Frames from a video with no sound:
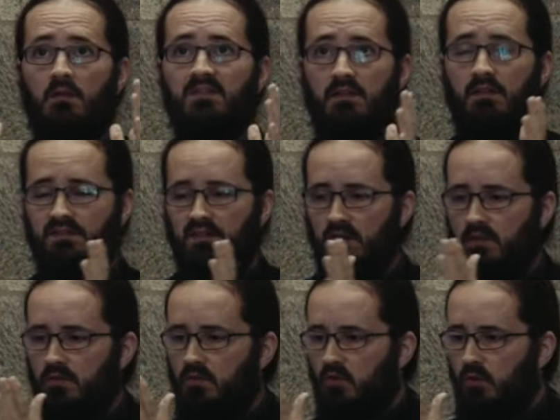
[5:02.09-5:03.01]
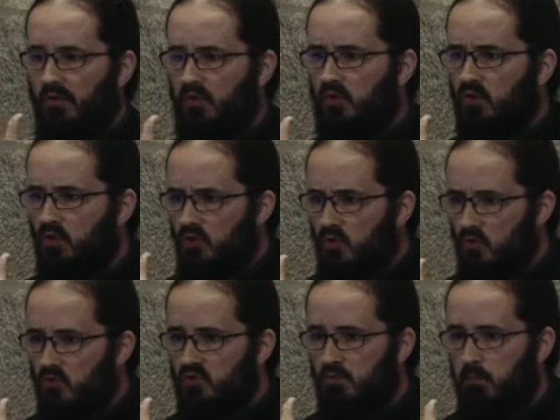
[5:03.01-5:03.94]
see these two
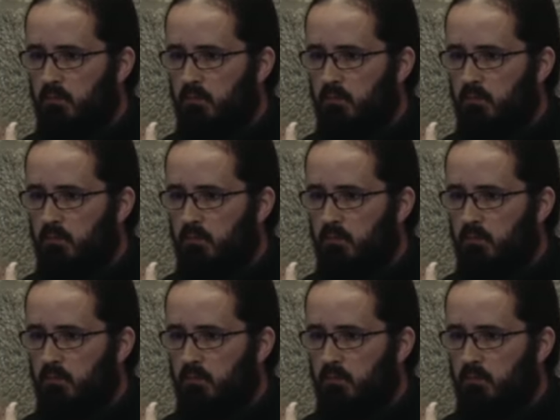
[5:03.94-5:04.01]
huge